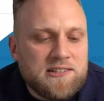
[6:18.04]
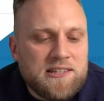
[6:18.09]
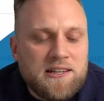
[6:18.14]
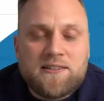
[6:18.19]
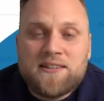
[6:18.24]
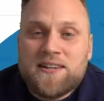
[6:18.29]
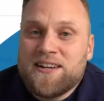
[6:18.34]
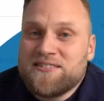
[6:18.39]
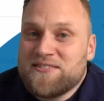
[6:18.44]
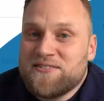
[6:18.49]
here
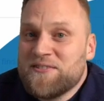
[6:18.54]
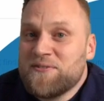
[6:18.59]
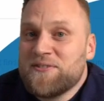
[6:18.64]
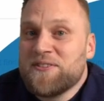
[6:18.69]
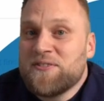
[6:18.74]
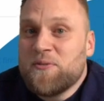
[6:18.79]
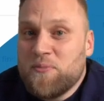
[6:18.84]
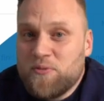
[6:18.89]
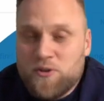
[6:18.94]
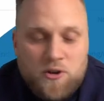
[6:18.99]
that I still
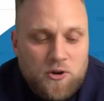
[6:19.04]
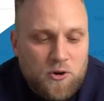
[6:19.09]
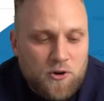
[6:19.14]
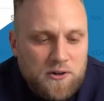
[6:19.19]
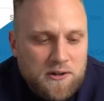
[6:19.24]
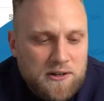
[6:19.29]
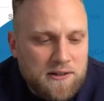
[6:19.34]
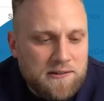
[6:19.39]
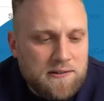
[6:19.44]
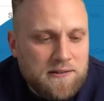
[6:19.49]
need to work
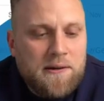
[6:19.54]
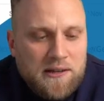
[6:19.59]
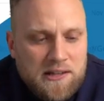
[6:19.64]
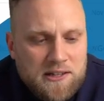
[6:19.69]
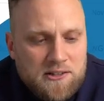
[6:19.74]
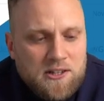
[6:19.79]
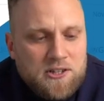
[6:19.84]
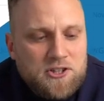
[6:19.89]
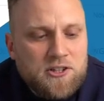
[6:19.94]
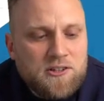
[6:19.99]
on.
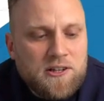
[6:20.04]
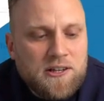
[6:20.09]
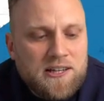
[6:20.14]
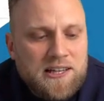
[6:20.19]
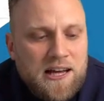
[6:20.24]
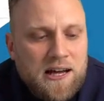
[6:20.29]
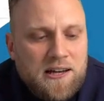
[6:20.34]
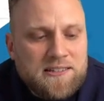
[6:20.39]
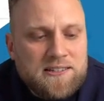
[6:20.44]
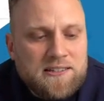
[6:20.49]

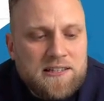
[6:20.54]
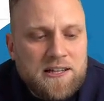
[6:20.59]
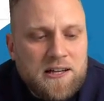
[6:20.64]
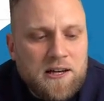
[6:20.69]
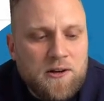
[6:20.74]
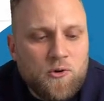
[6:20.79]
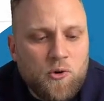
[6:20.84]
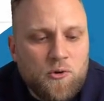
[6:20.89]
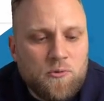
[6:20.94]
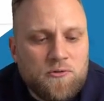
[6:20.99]
Additionally, I see
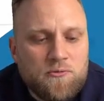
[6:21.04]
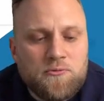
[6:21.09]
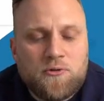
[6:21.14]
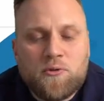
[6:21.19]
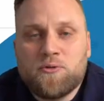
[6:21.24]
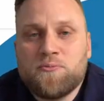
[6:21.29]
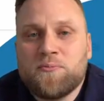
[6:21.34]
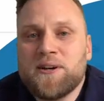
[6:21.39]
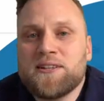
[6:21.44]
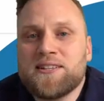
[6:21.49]
an overview
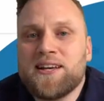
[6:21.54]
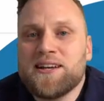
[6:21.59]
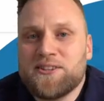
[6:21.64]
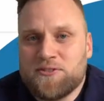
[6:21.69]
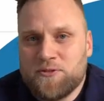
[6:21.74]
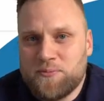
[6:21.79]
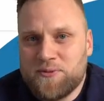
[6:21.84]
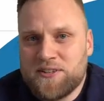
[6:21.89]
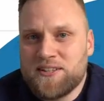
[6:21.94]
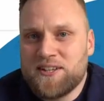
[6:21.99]
of my tax
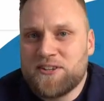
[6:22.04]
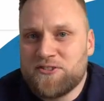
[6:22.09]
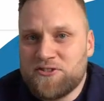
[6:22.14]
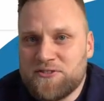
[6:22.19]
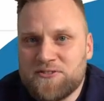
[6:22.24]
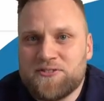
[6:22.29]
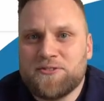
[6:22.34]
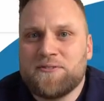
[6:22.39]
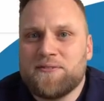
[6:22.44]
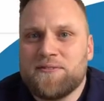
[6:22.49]

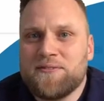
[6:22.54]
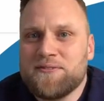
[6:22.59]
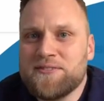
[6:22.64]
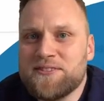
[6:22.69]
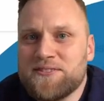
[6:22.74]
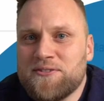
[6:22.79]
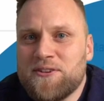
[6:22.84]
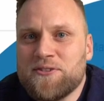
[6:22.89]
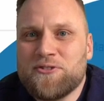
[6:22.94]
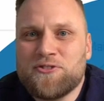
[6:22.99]
obligations.
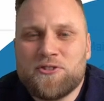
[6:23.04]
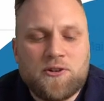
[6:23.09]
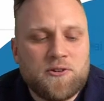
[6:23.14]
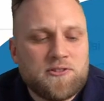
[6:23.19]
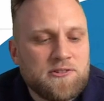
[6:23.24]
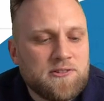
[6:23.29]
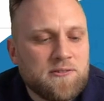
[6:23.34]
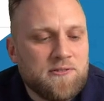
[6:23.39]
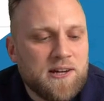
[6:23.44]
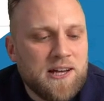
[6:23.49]
This
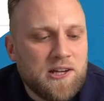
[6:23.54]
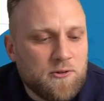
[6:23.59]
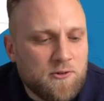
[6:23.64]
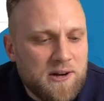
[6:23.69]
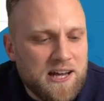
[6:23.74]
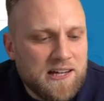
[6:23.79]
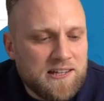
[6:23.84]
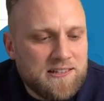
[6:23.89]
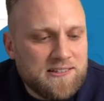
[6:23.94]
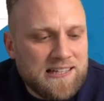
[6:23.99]
concerns the
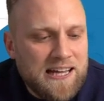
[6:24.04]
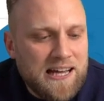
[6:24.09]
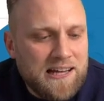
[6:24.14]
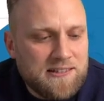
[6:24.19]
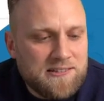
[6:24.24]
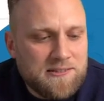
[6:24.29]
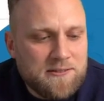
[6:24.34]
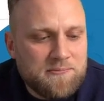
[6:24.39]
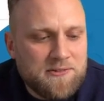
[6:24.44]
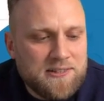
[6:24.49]
value-added
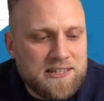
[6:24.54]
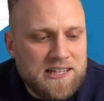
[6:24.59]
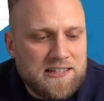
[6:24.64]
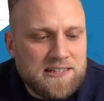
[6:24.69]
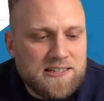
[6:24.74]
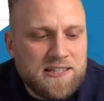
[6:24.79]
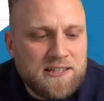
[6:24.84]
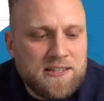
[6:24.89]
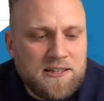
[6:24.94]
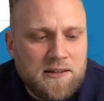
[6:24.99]
tax,
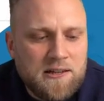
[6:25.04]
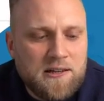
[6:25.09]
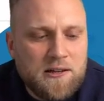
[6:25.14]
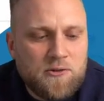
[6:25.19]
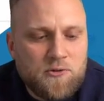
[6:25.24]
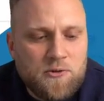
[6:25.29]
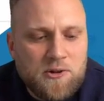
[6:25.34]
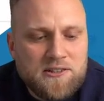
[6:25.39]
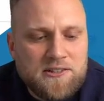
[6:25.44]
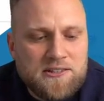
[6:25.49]
VAT.
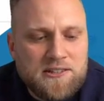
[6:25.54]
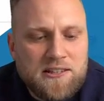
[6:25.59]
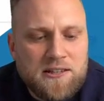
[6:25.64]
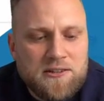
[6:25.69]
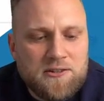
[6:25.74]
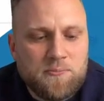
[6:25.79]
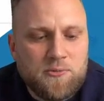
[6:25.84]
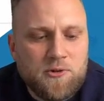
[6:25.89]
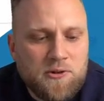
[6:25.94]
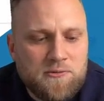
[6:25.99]
You can see in
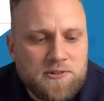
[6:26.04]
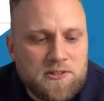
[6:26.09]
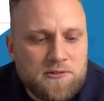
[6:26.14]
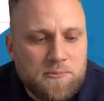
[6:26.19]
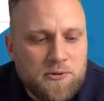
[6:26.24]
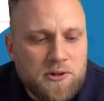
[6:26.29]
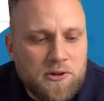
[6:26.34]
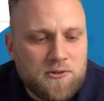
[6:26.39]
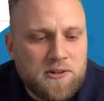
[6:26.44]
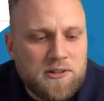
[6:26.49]
the previous
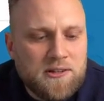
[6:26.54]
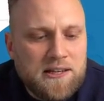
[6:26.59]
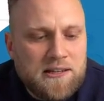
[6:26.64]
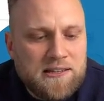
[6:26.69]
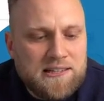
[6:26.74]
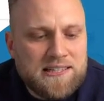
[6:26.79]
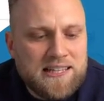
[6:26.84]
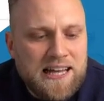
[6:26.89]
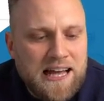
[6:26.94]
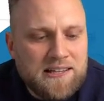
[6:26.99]
period, in
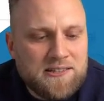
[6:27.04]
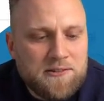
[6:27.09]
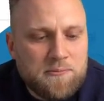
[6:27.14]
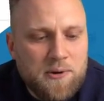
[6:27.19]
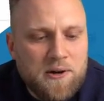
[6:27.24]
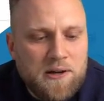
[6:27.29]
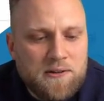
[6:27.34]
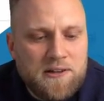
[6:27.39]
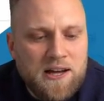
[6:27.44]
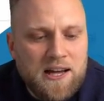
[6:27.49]
the last
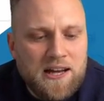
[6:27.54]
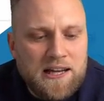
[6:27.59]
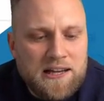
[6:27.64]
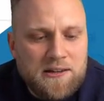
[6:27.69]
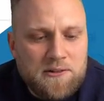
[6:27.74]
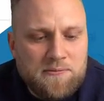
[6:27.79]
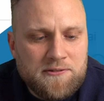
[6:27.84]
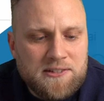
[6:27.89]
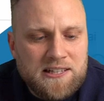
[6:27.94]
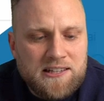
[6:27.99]
month, I had
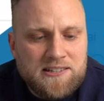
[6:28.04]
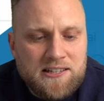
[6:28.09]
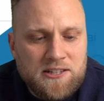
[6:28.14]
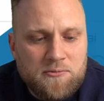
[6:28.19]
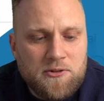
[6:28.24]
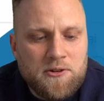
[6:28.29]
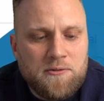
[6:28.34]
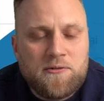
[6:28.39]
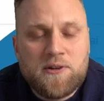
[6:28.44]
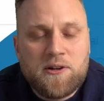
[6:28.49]
a VAT
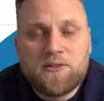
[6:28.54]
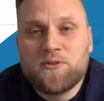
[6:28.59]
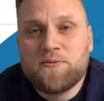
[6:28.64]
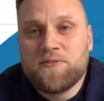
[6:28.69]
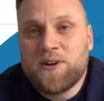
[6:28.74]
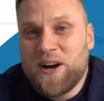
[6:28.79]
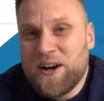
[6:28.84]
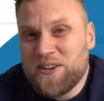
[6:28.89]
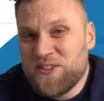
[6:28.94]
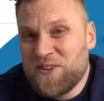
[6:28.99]
refund of
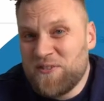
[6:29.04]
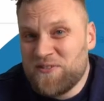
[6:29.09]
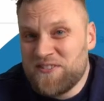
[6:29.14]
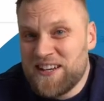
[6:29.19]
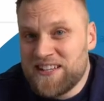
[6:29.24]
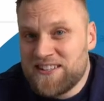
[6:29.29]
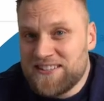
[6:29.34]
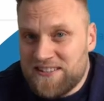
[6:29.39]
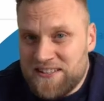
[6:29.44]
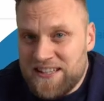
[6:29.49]

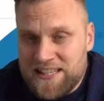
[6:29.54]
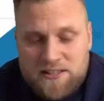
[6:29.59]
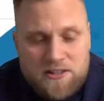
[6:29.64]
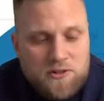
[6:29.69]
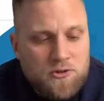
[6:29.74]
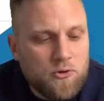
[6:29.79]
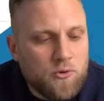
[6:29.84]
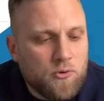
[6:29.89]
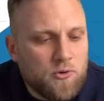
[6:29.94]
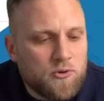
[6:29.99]
188
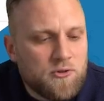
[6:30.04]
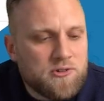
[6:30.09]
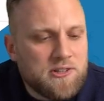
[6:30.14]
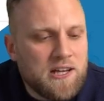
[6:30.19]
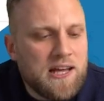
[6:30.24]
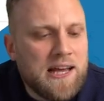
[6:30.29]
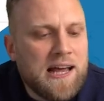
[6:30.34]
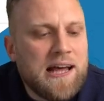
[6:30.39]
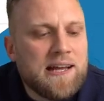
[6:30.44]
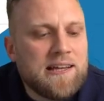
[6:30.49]
euros,
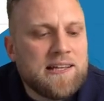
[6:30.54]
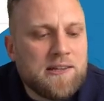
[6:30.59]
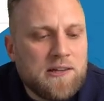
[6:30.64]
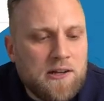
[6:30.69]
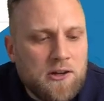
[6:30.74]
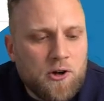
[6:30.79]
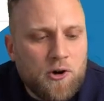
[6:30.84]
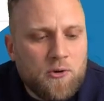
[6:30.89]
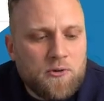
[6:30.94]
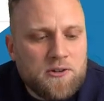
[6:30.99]
and in the
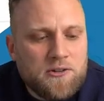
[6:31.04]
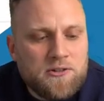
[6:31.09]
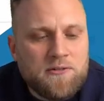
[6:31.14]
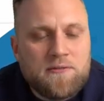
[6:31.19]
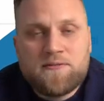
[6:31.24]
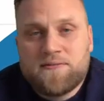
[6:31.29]
current